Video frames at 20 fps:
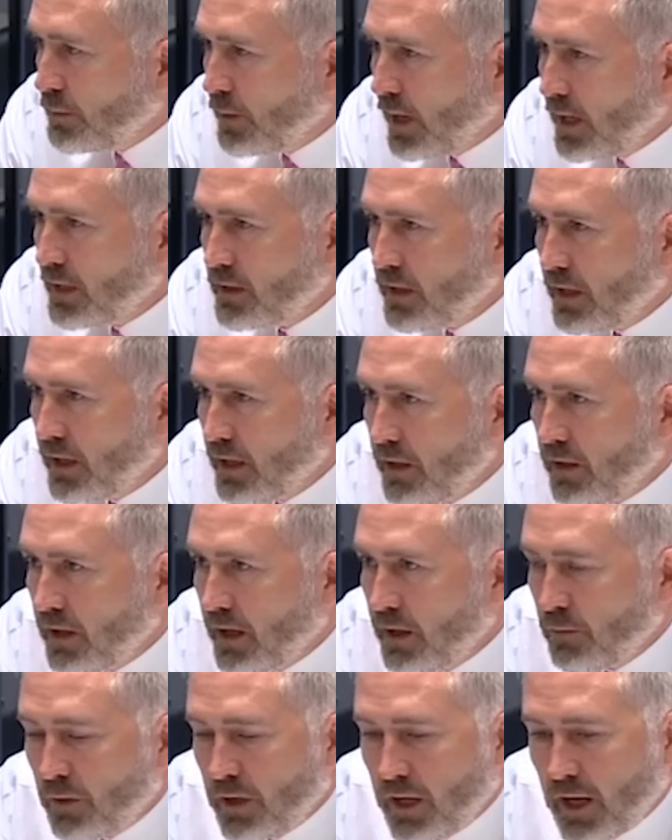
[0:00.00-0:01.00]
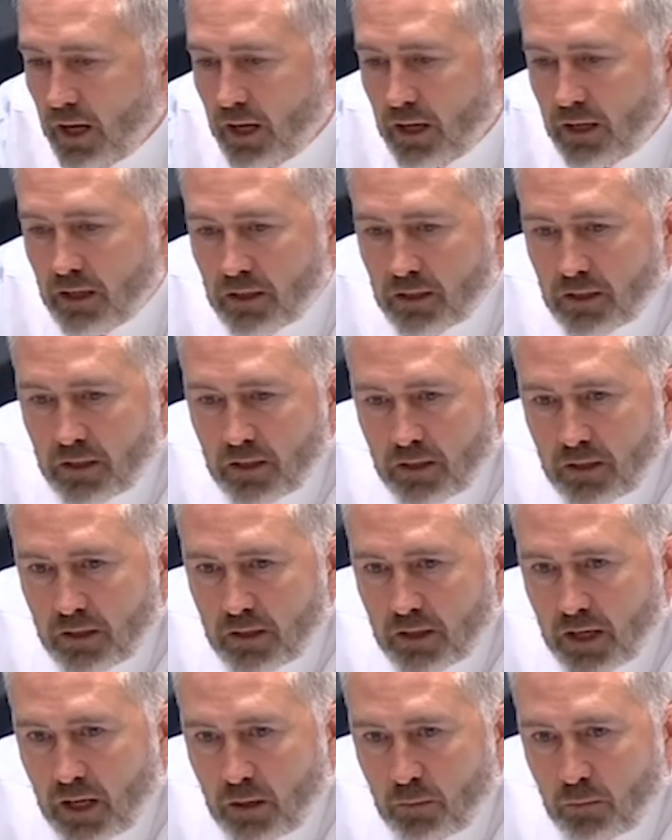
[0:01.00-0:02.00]
you make there, that we are
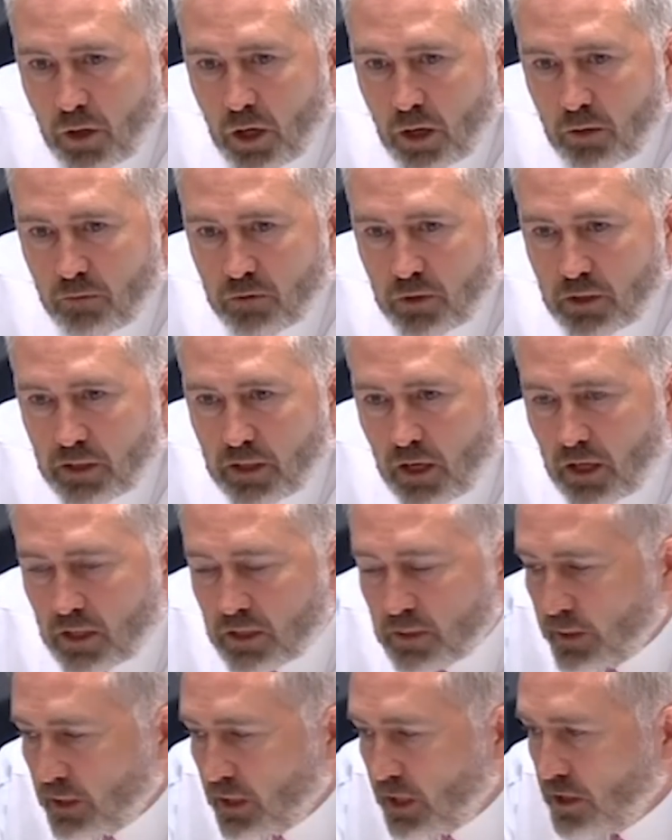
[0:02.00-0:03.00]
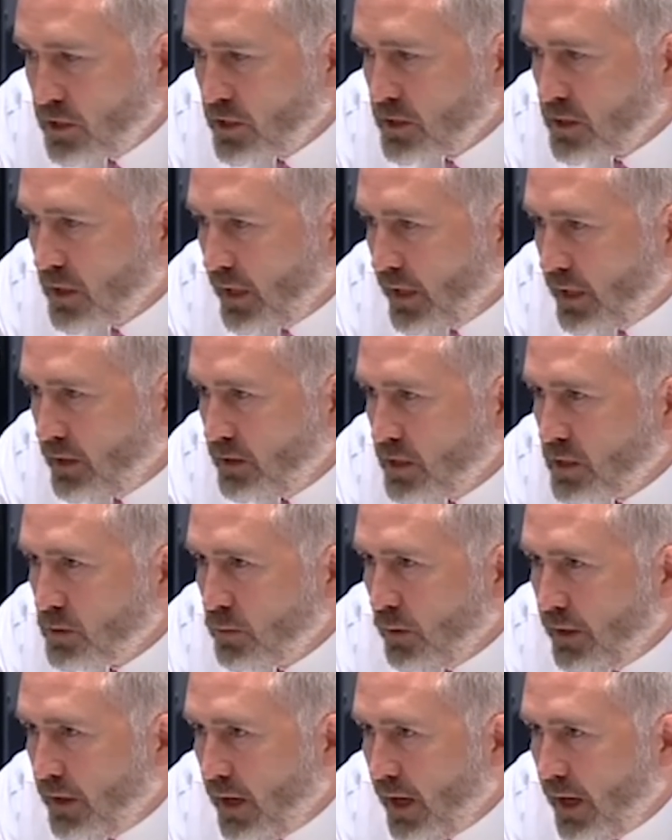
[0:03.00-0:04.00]
hopefully going to be legislating this
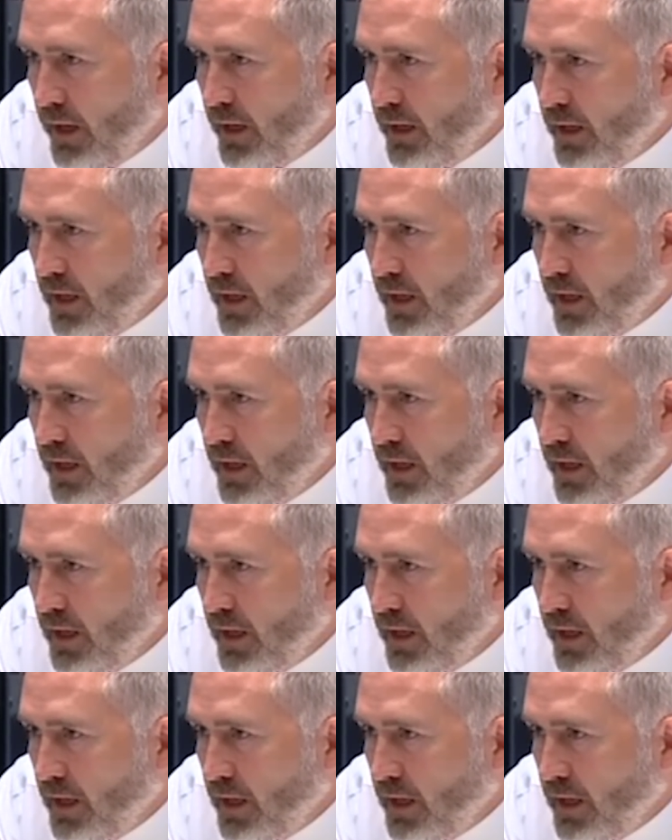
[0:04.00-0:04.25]
one day.